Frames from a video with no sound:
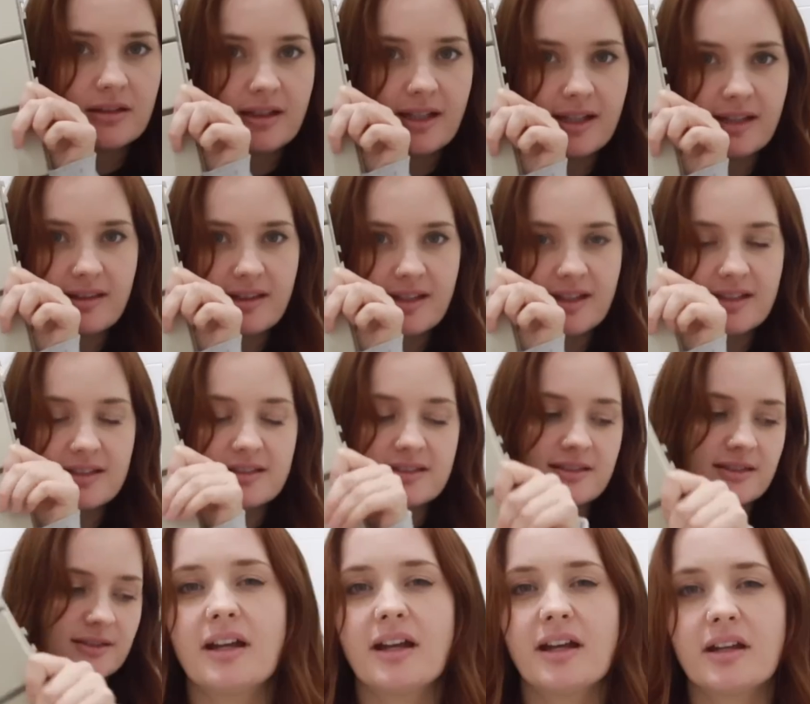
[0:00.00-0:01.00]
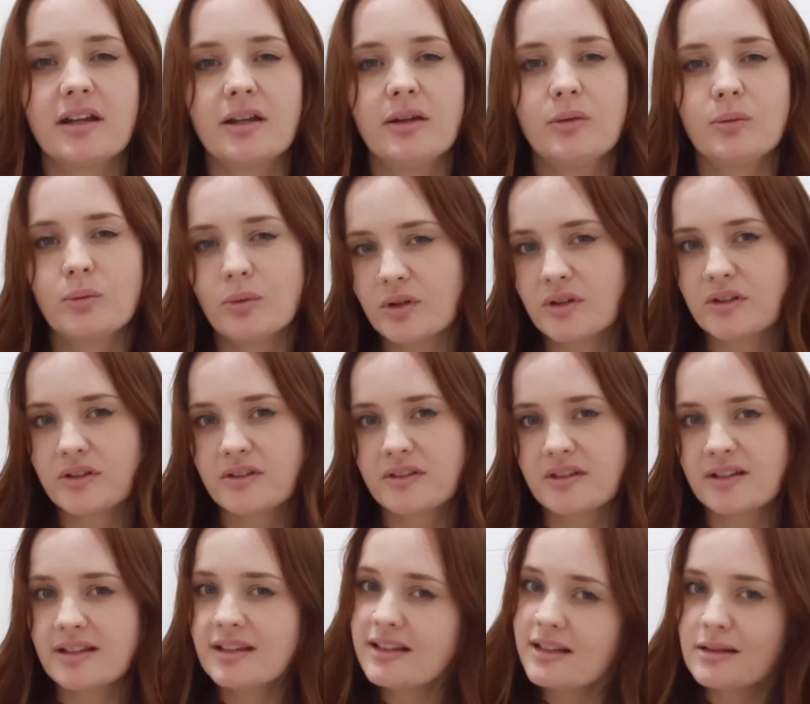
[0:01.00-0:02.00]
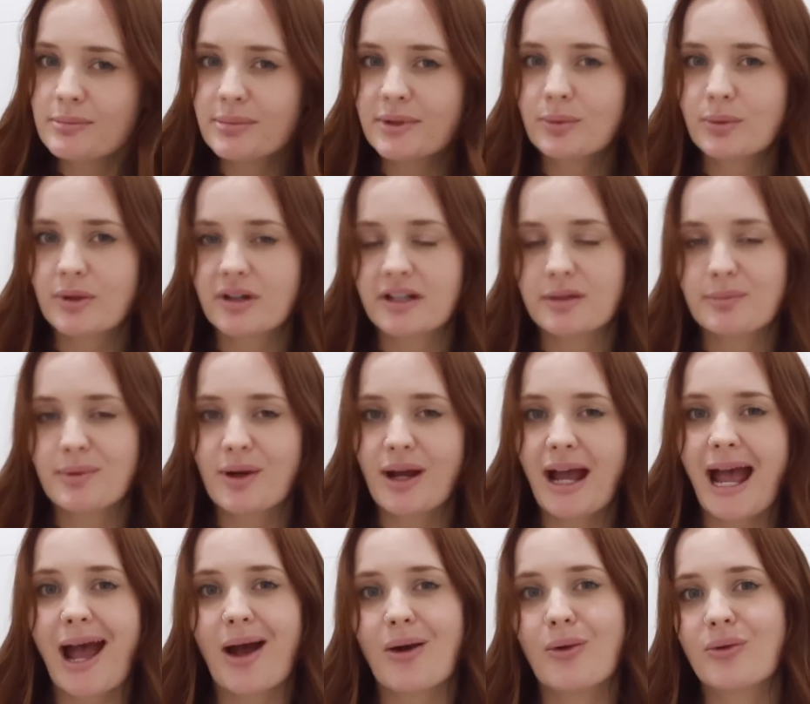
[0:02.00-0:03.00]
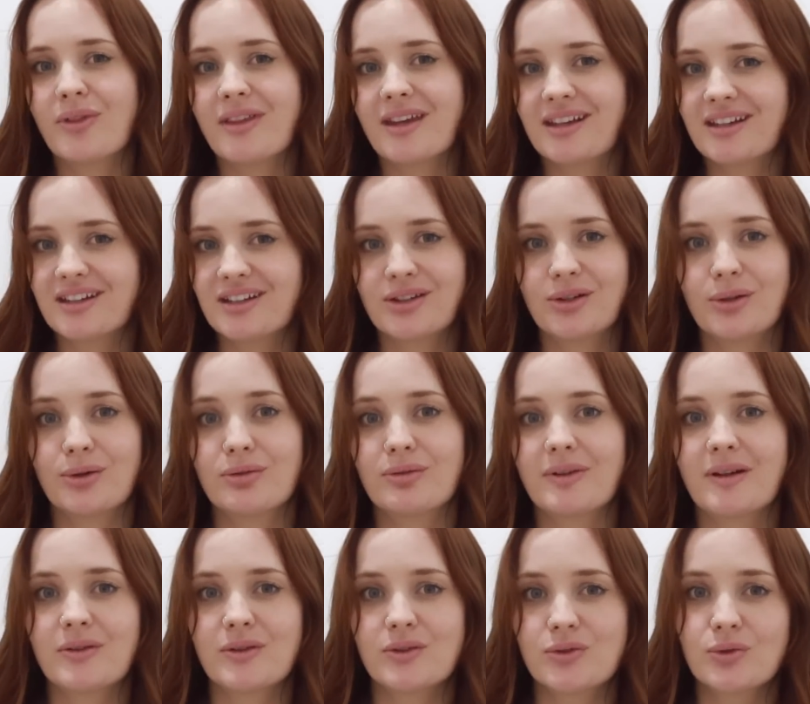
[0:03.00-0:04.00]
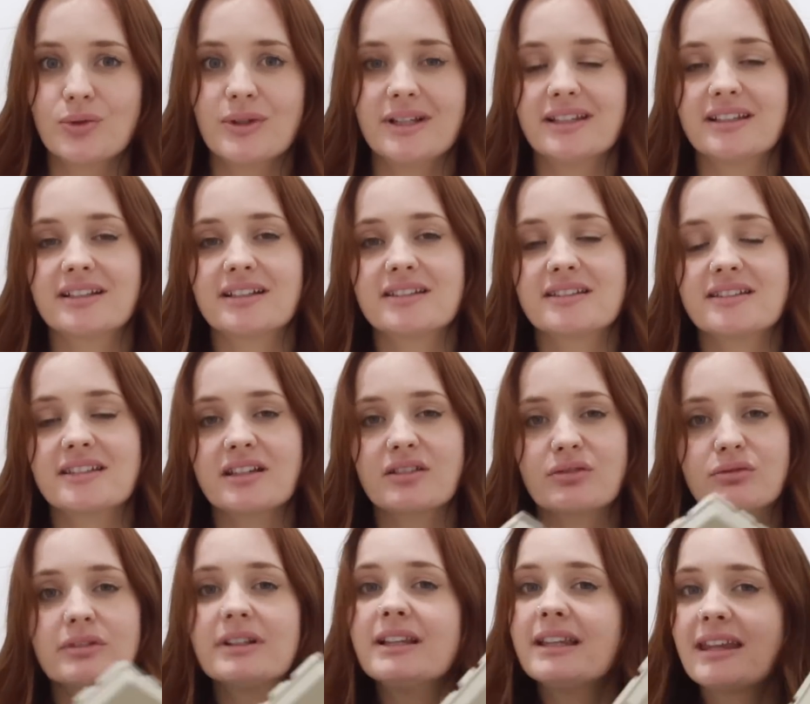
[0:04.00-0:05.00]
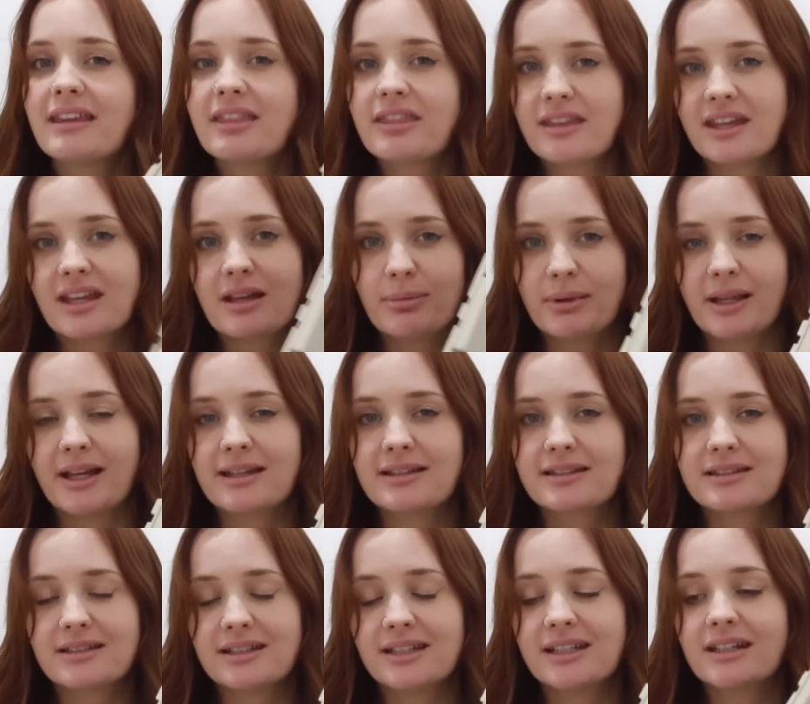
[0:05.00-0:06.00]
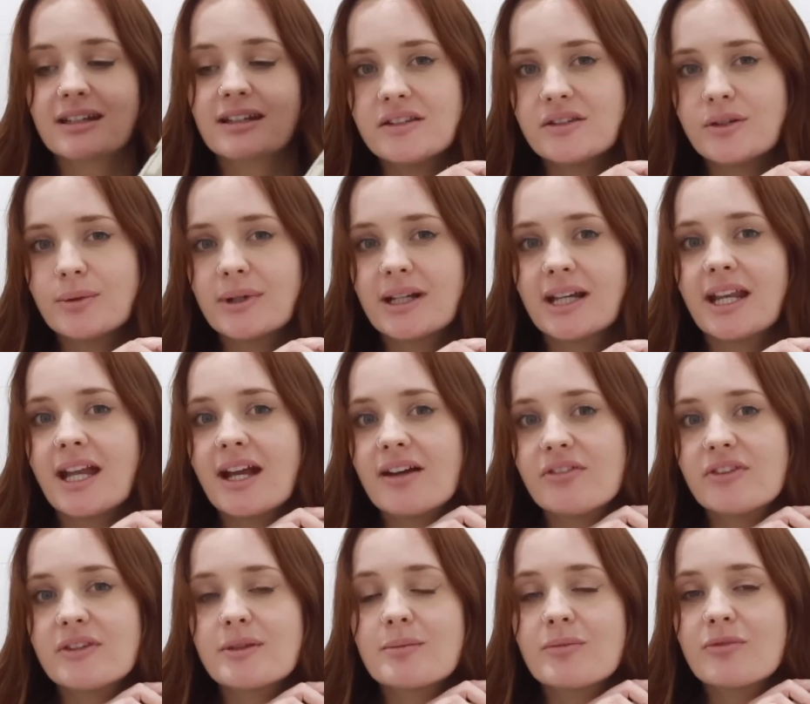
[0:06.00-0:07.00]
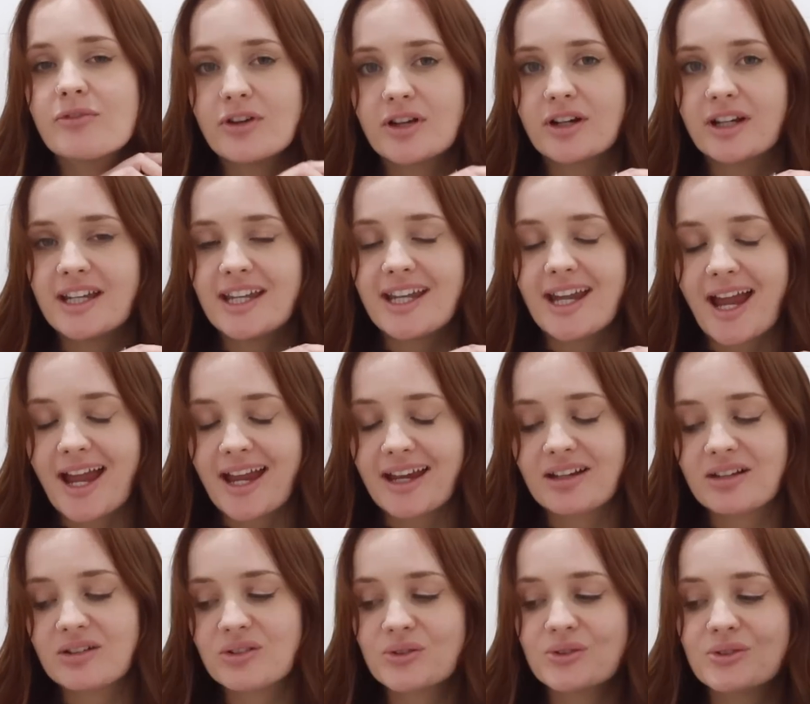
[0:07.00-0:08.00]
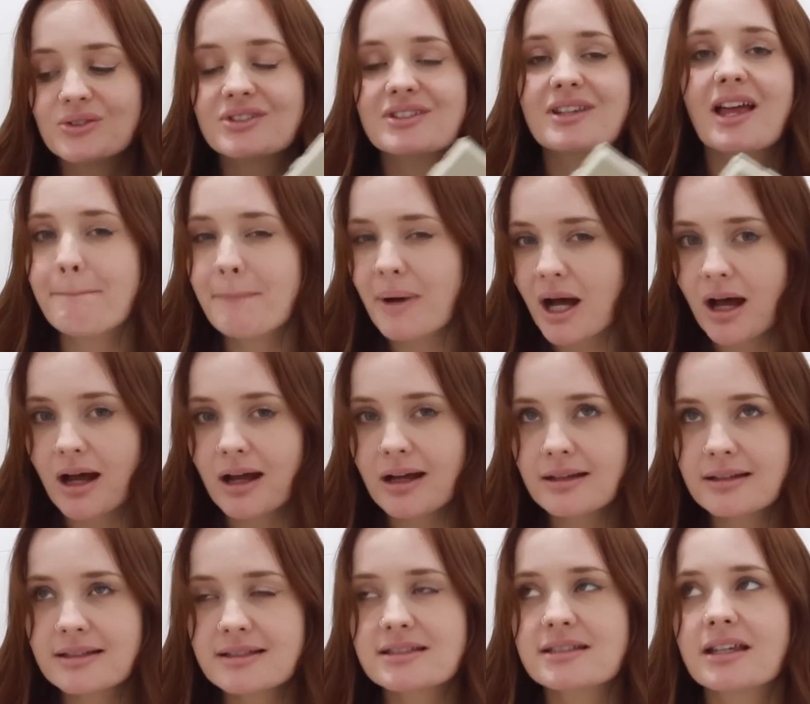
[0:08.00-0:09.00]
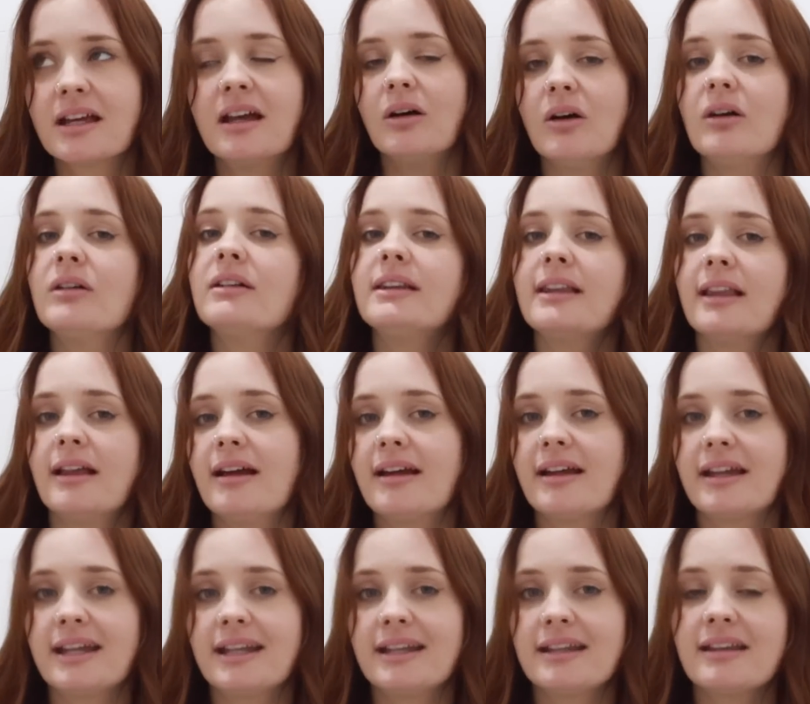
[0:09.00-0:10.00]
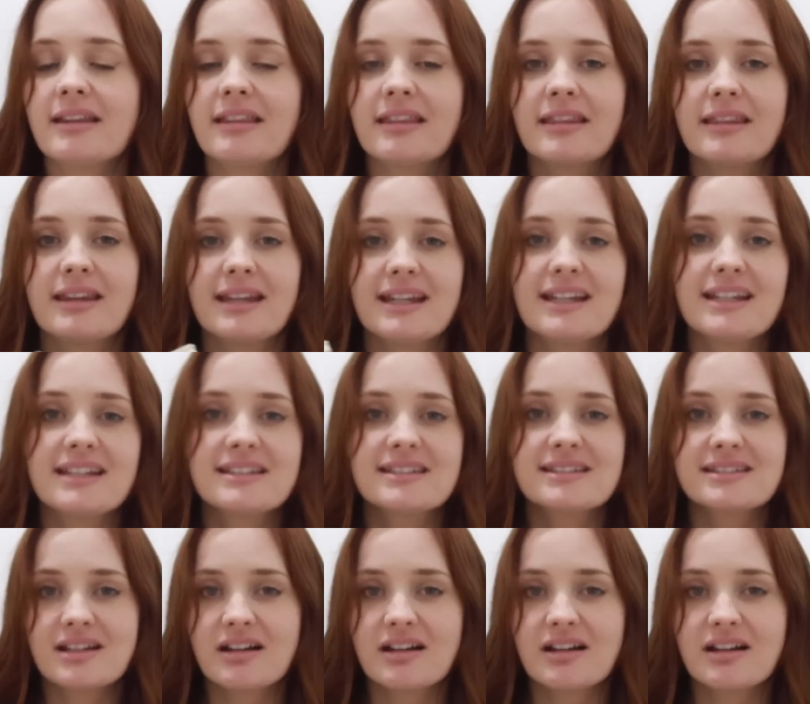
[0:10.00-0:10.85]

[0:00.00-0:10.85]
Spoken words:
like this. I was a little bit worried about how they're going to go around the toilet because they're really thick plastic, so we're going to have some funky angles. But online, these